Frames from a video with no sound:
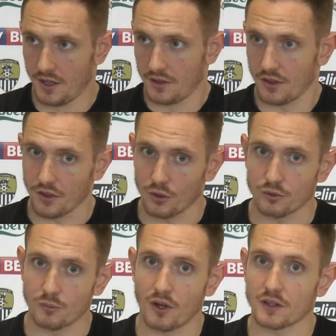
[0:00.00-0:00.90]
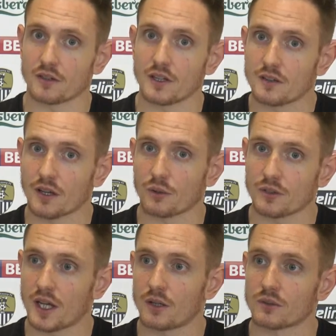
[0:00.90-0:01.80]
that those minor details
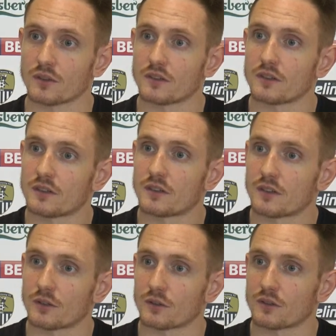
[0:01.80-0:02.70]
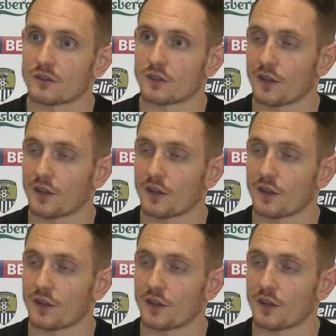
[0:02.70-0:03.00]
count, because